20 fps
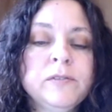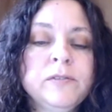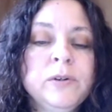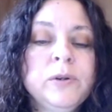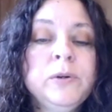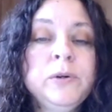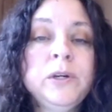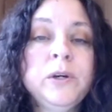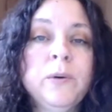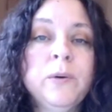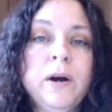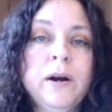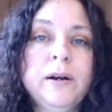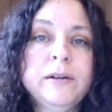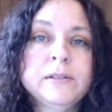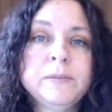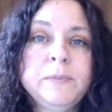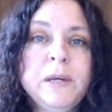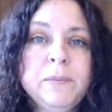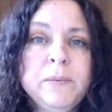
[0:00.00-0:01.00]
of who you are
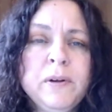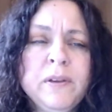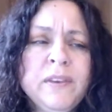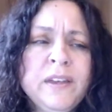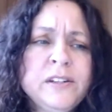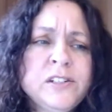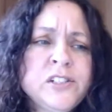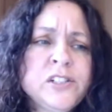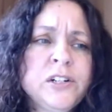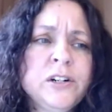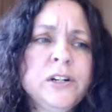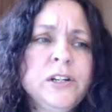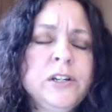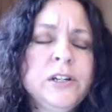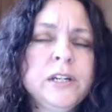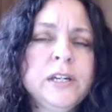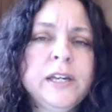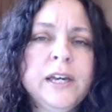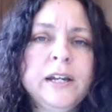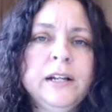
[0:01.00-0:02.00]
as people that sure you
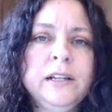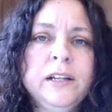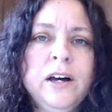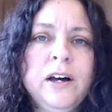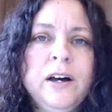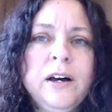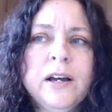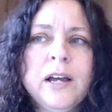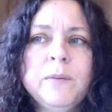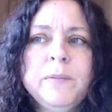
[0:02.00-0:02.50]
could get along.